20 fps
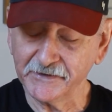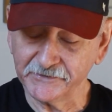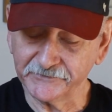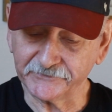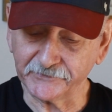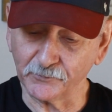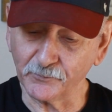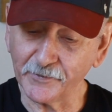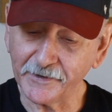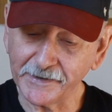
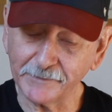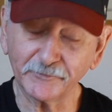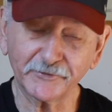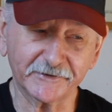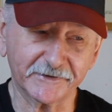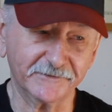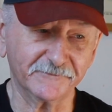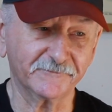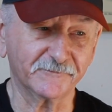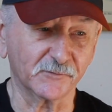So what I'm
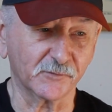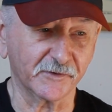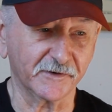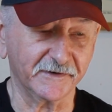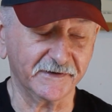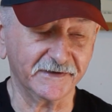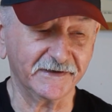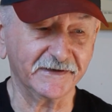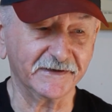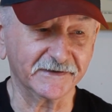looking
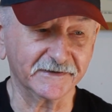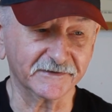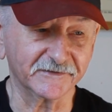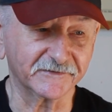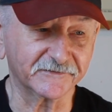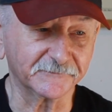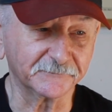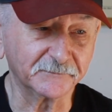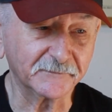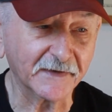for
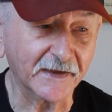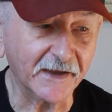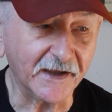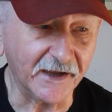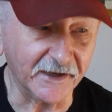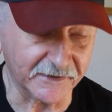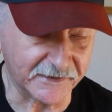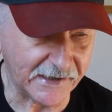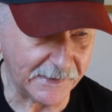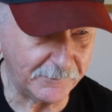is
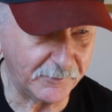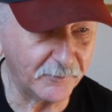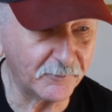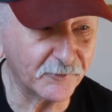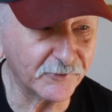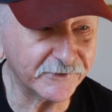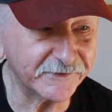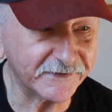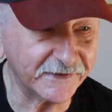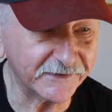a couple
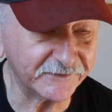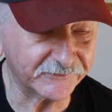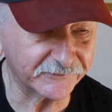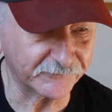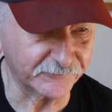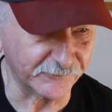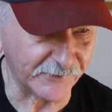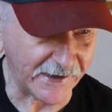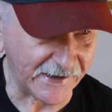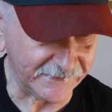more days
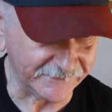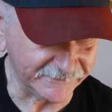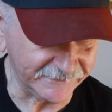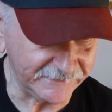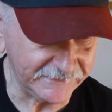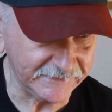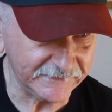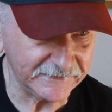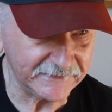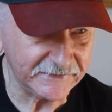of
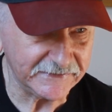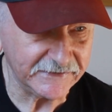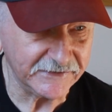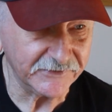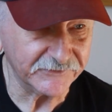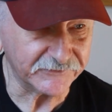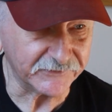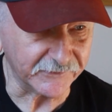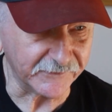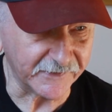rally
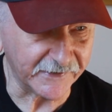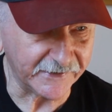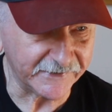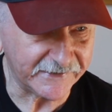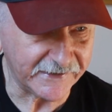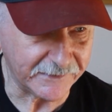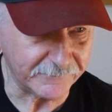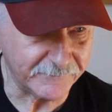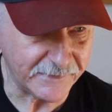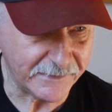so that I
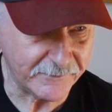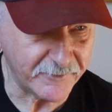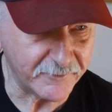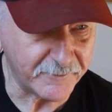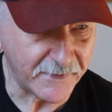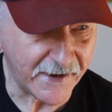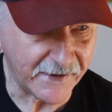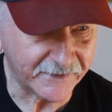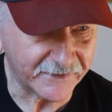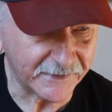get maybe
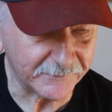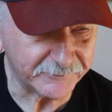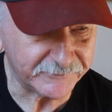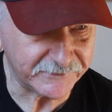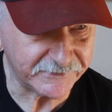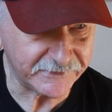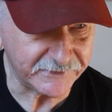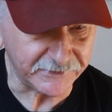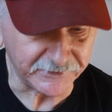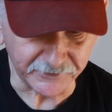back up
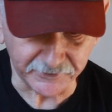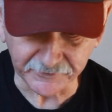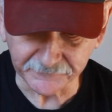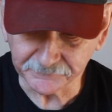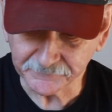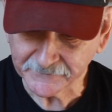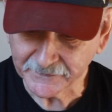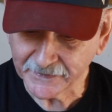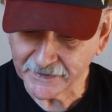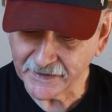to here,